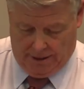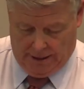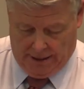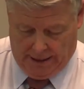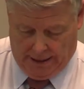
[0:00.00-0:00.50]

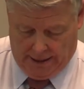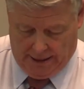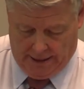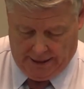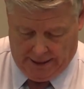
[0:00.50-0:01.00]

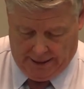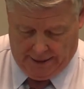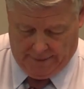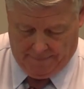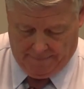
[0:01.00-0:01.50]

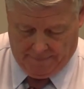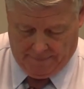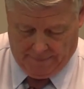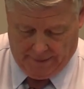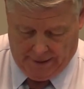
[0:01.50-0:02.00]

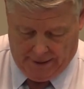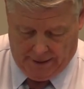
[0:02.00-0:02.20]
(no one is talking)